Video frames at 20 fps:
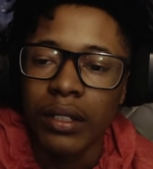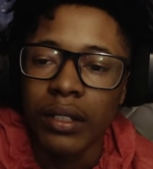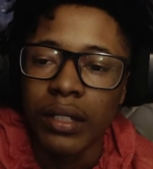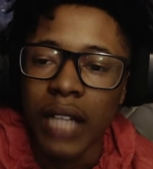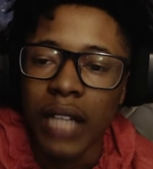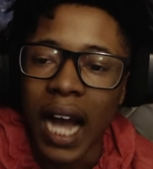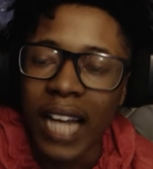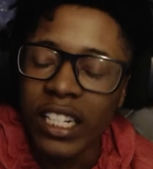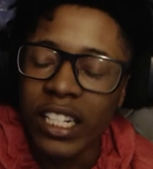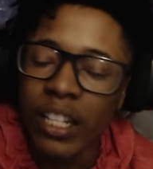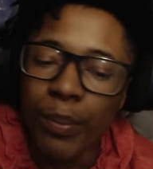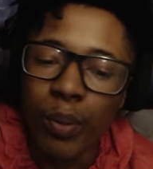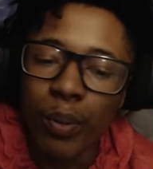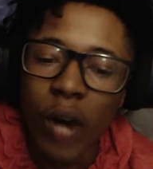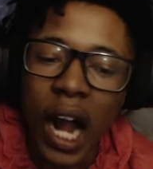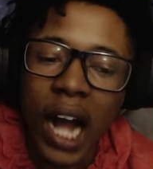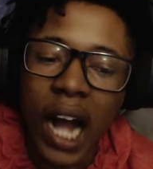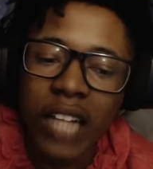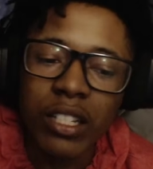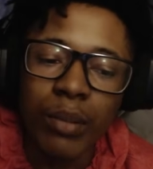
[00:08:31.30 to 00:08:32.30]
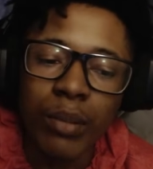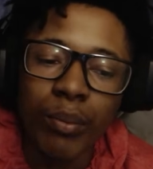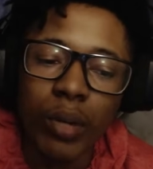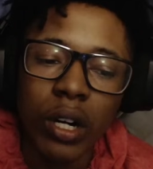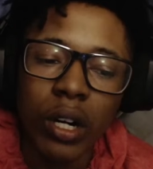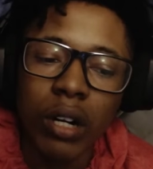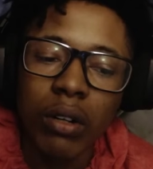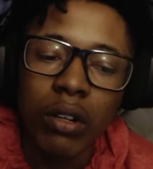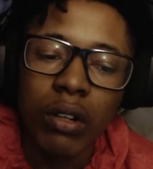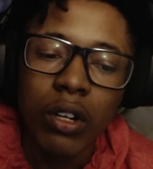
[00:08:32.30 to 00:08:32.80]
I surprise them,
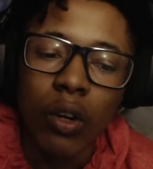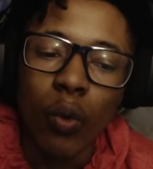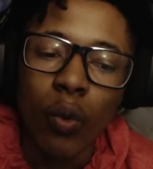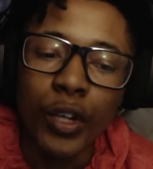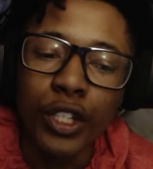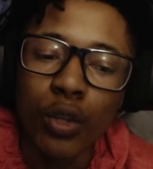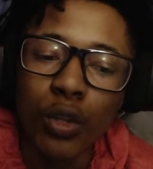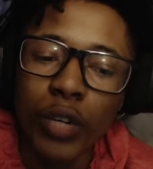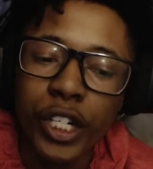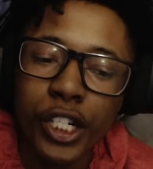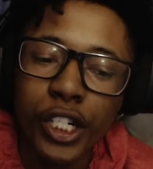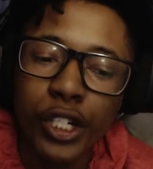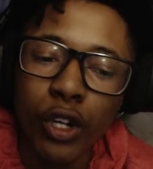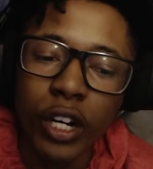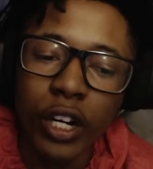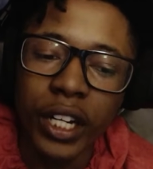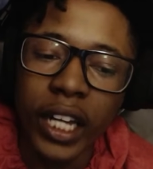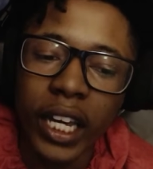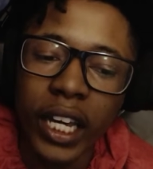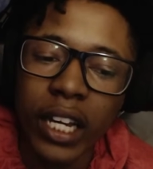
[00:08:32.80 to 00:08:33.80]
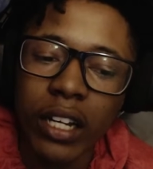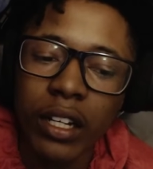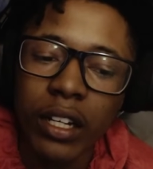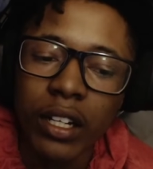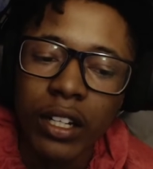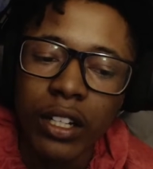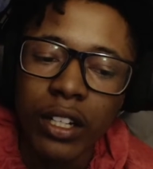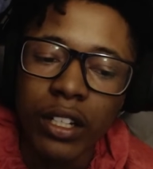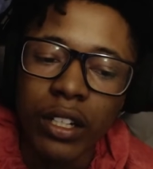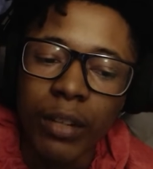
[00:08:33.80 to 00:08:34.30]
bro. When you a short nigga,
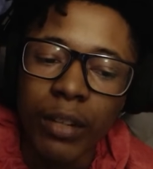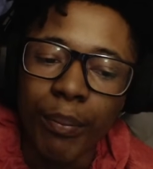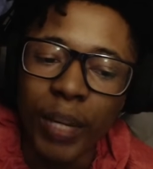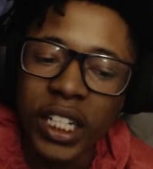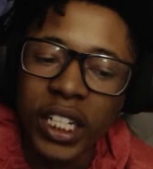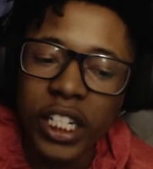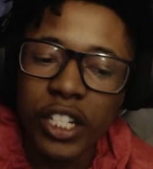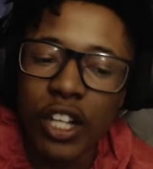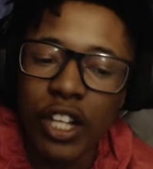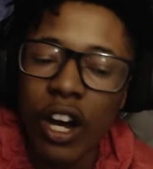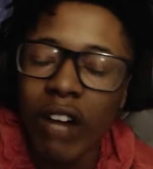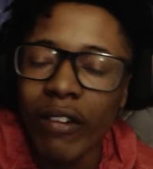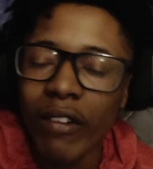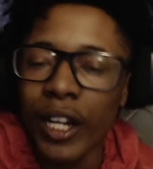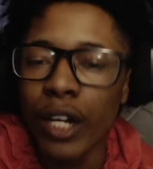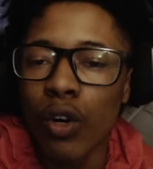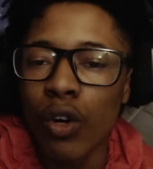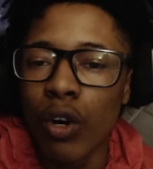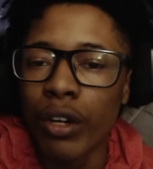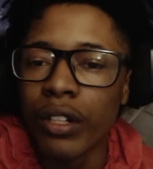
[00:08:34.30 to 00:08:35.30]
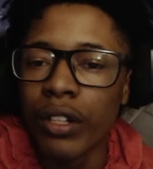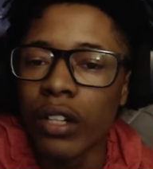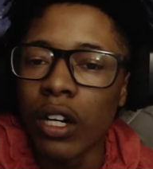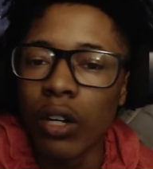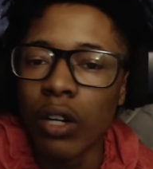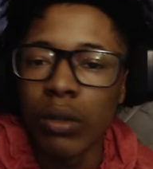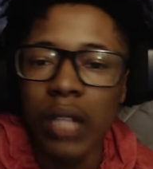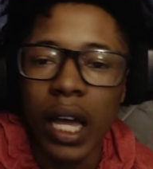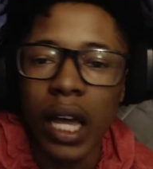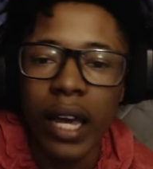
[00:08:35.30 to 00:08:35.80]
bitches already going, no,
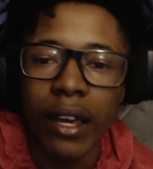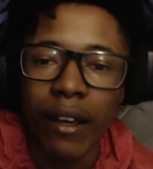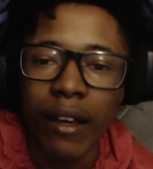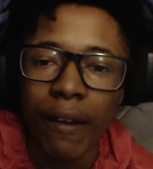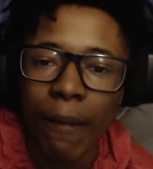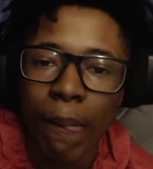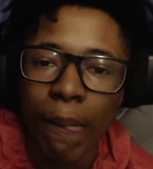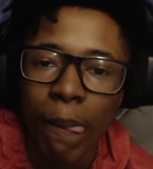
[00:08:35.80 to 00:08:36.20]
like,